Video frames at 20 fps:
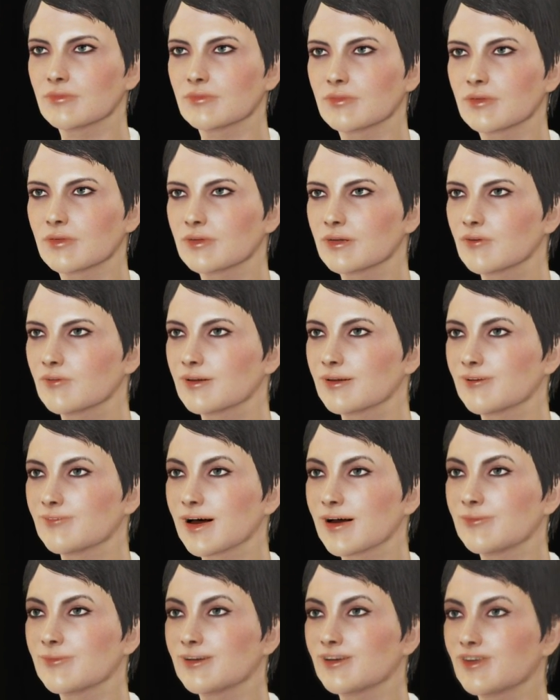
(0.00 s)
And you have
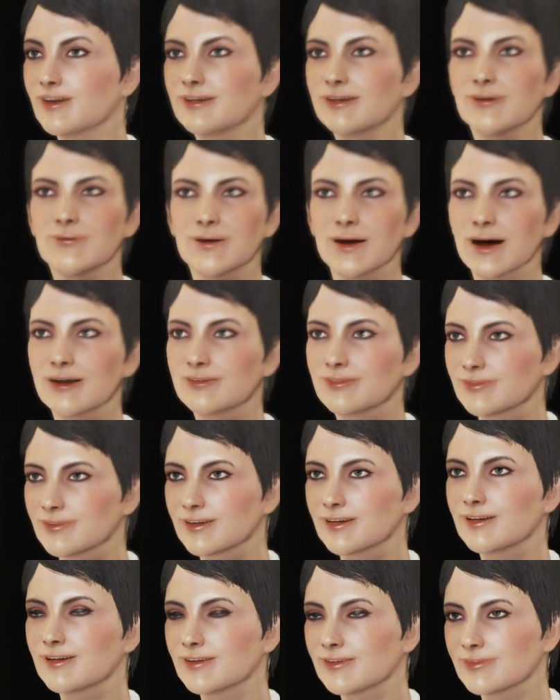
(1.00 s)
given me this
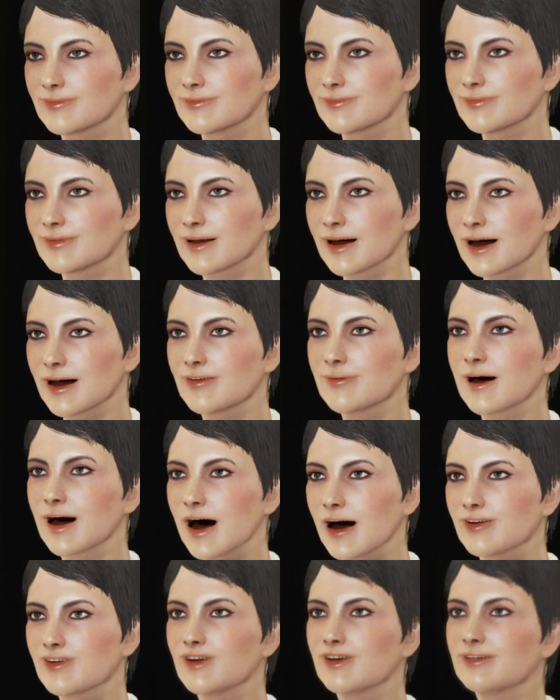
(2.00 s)
capacity. And
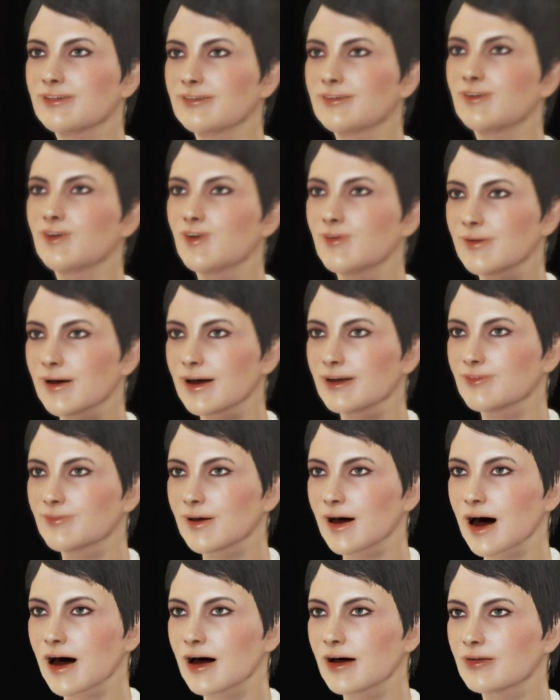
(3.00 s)
beyond that, so much
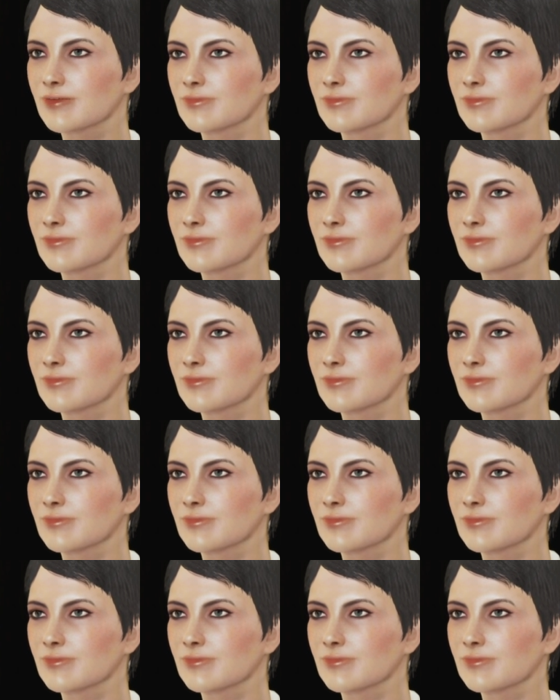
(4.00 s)
more.